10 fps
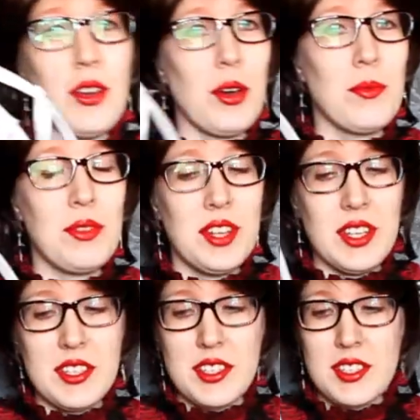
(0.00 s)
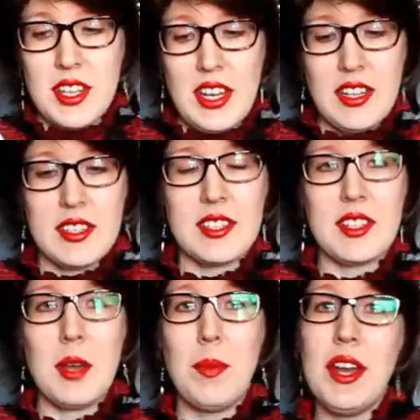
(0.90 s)
the obvious
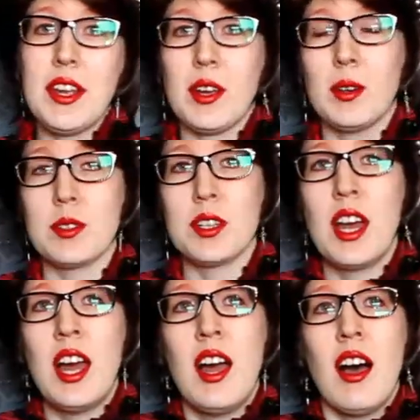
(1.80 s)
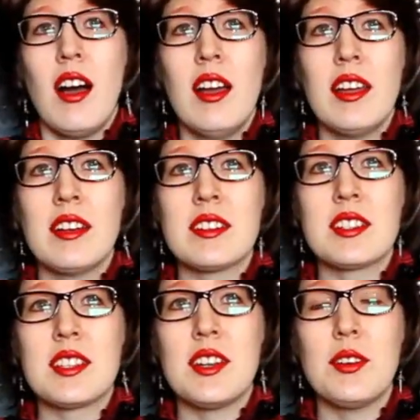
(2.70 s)
is a petticoat.
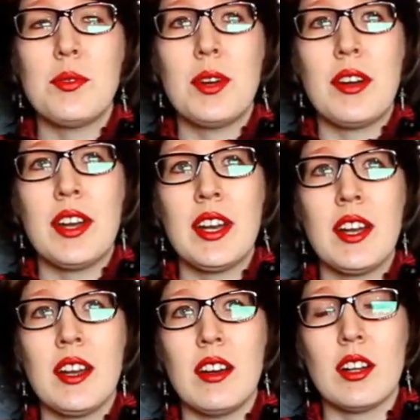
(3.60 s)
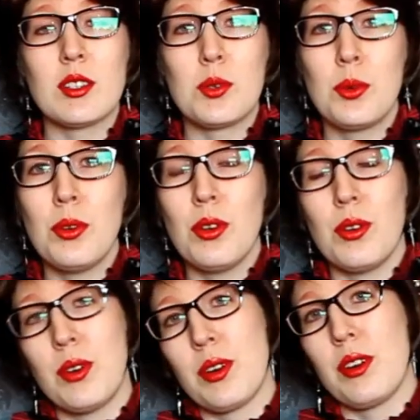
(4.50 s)
Instead of wearing a
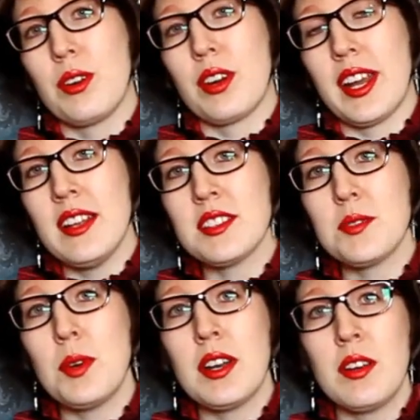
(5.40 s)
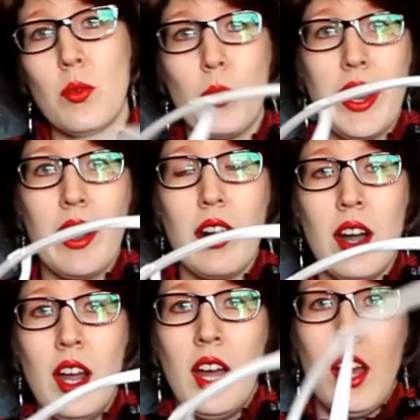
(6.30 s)
tulle or organza one, wear
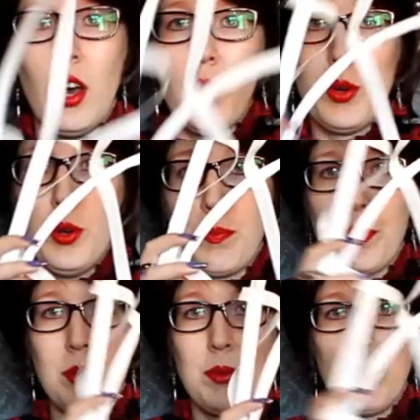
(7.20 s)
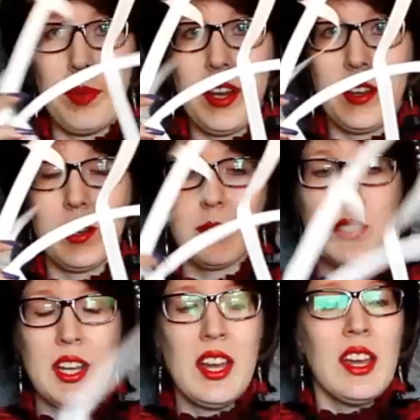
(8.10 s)
a hoop
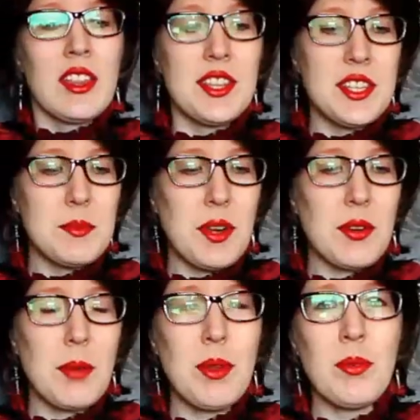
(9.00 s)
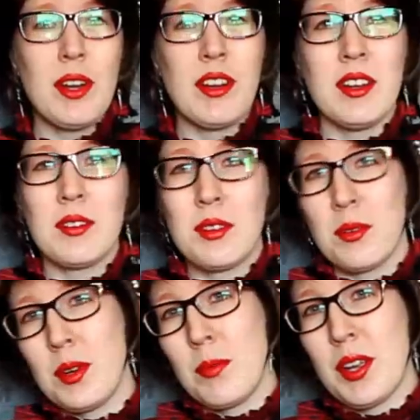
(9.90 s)
petticoat. This is my crappy one, I don't
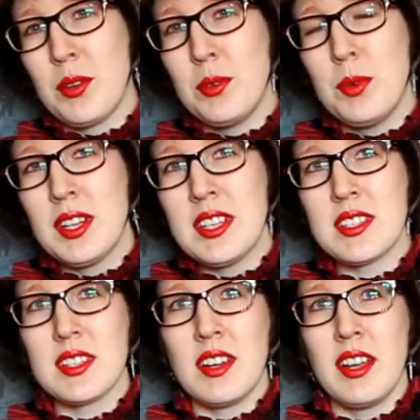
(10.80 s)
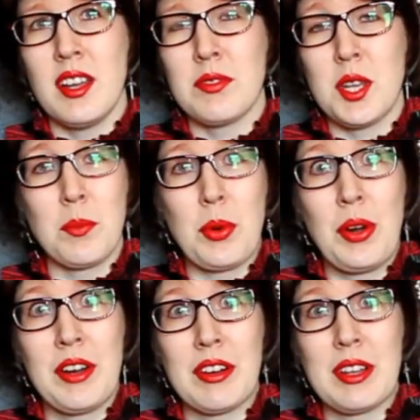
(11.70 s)
know where my good one is. I had
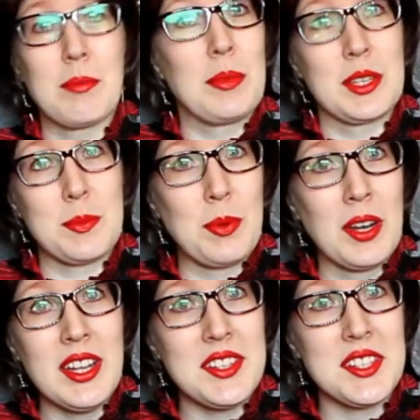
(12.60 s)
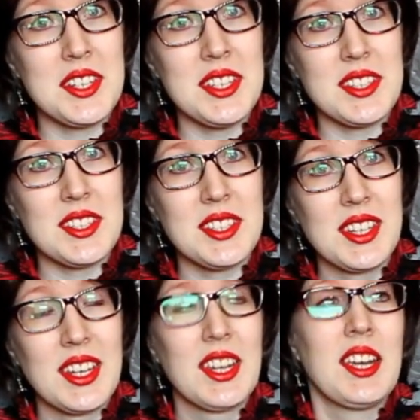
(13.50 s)
temporarily misplaced it.
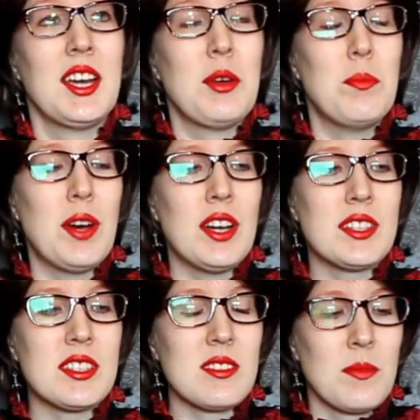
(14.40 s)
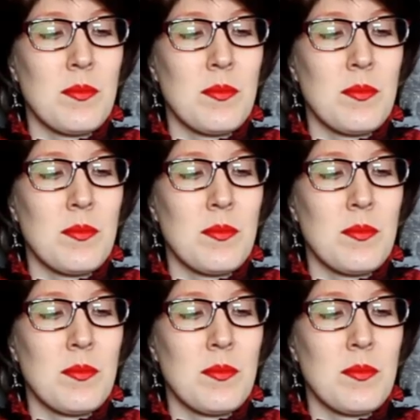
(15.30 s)
But